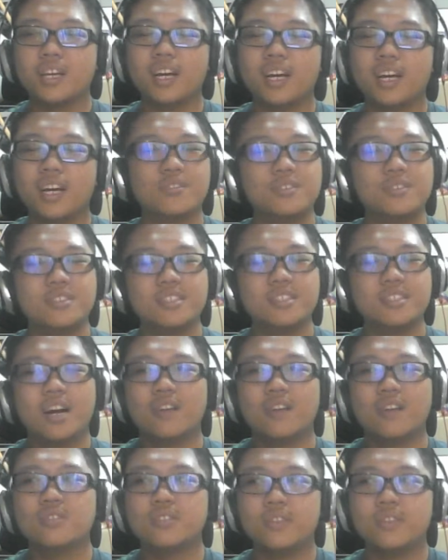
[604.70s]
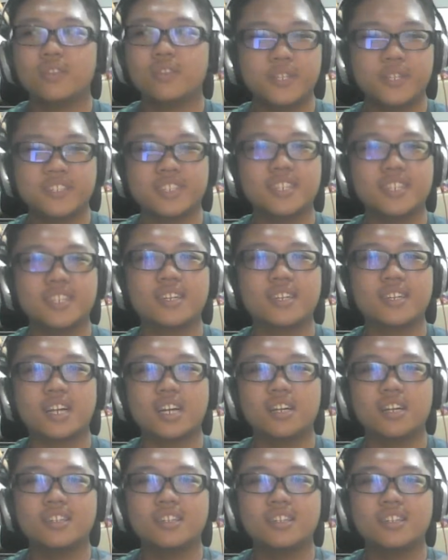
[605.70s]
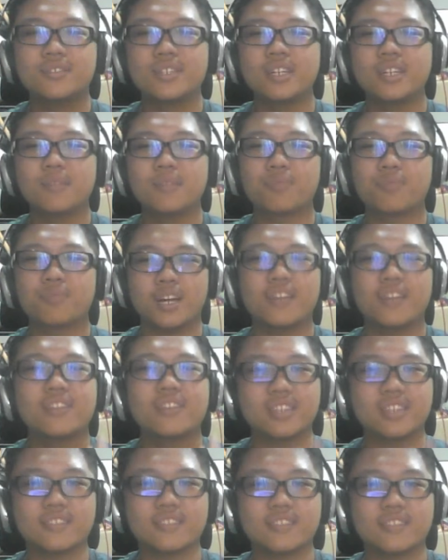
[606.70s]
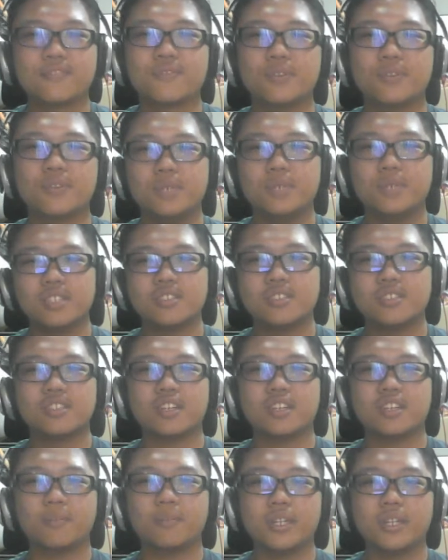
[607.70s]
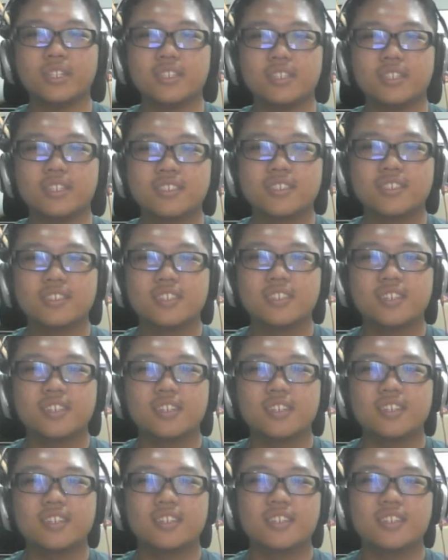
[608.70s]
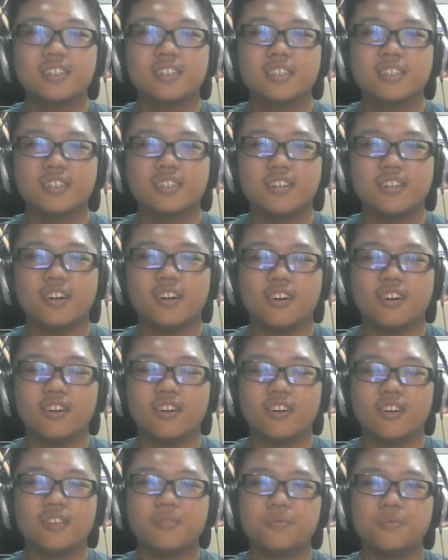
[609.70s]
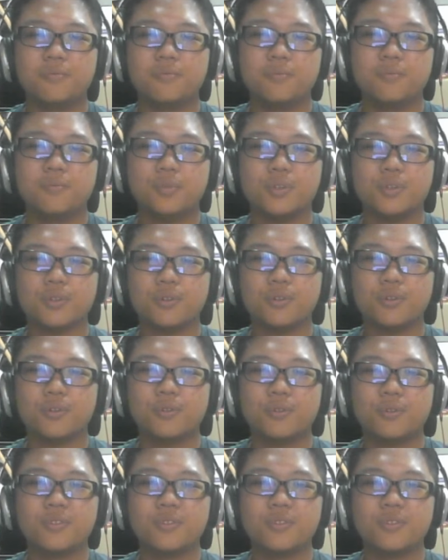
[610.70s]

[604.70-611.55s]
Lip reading: I'm gonna say a really proud thing for me to talk about this. Bro.